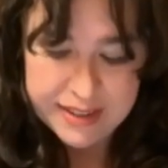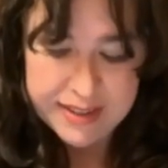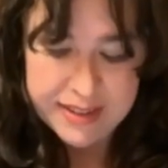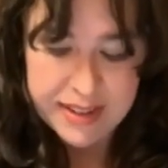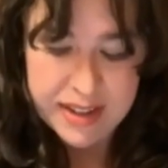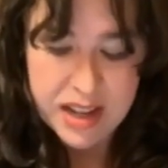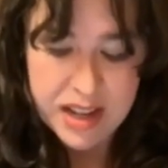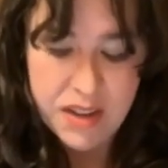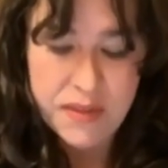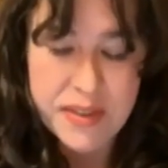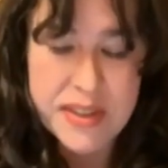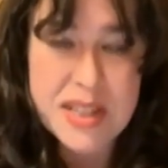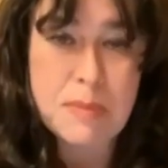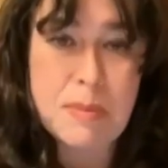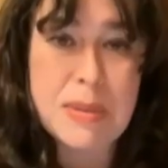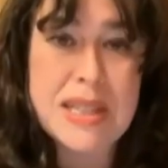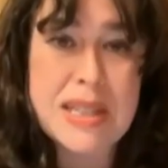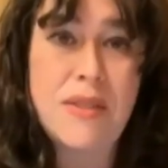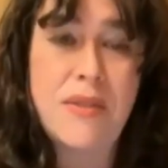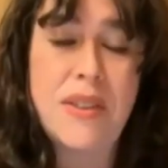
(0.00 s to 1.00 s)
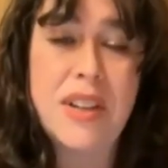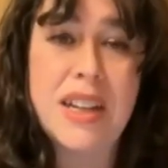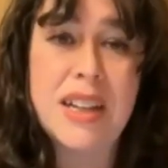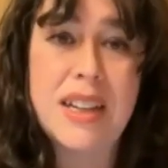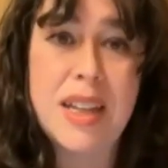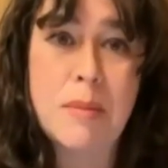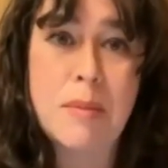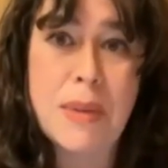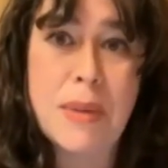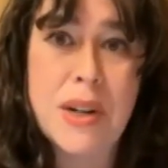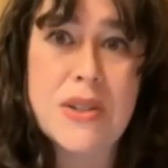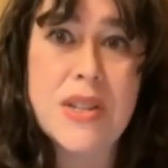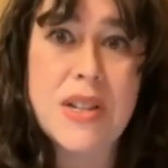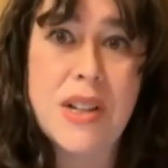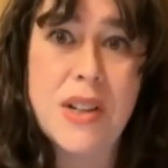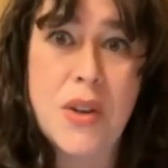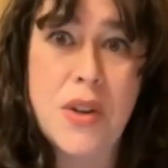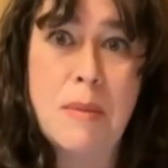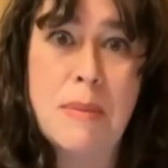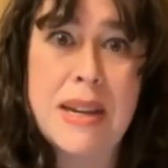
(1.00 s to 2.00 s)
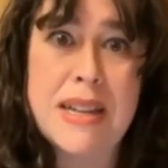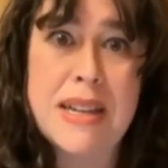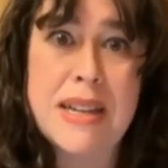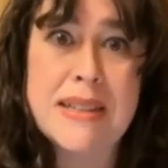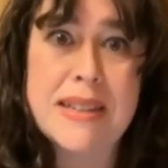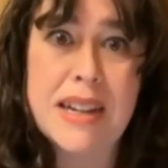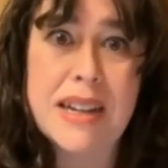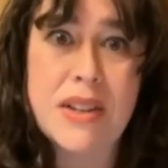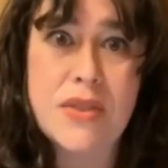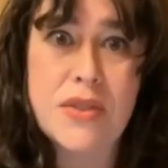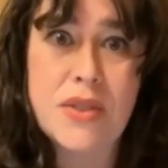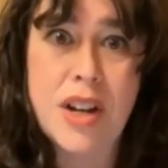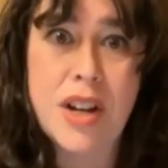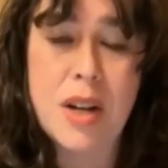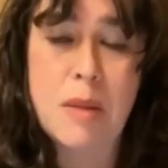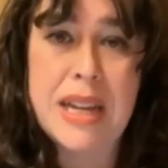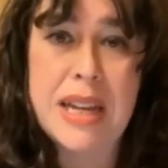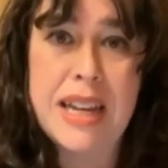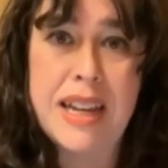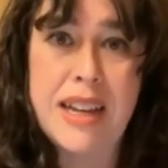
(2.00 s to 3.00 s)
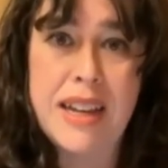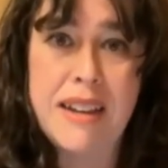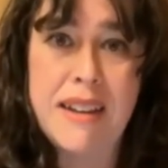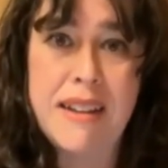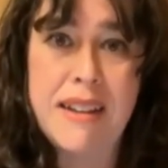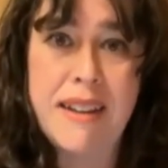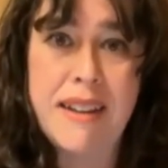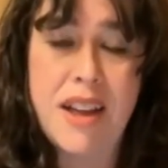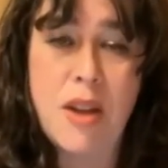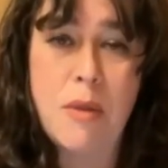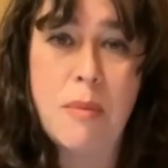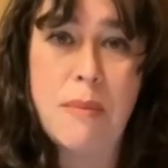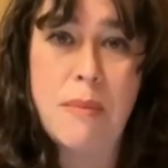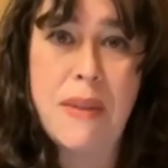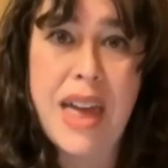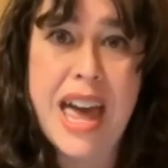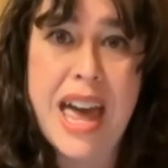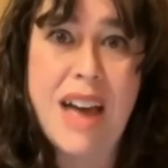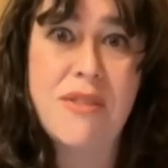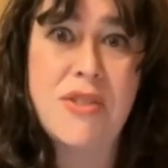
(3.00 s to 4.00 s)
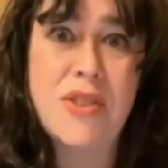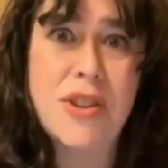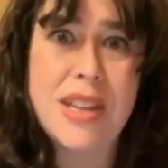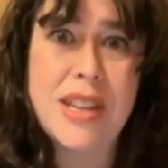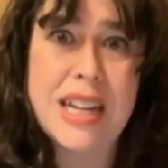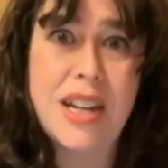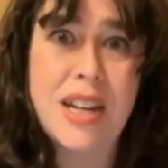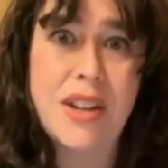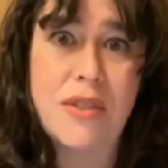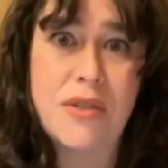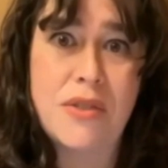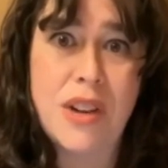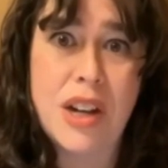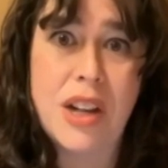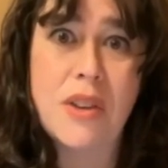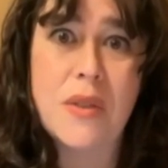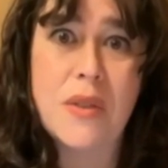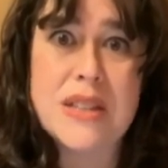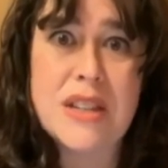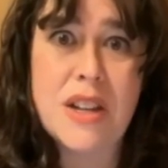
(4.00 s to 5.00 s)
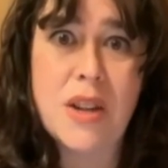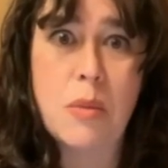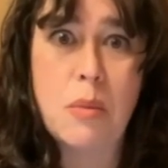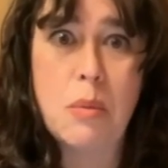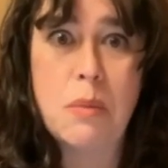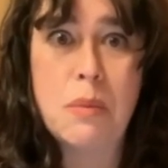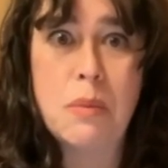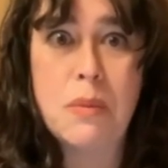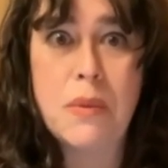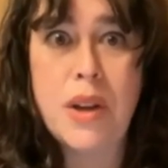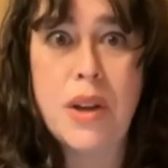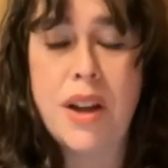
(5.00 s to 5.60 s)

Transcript: of a specifically Barcelona-based gastronomy after the end of Francoism.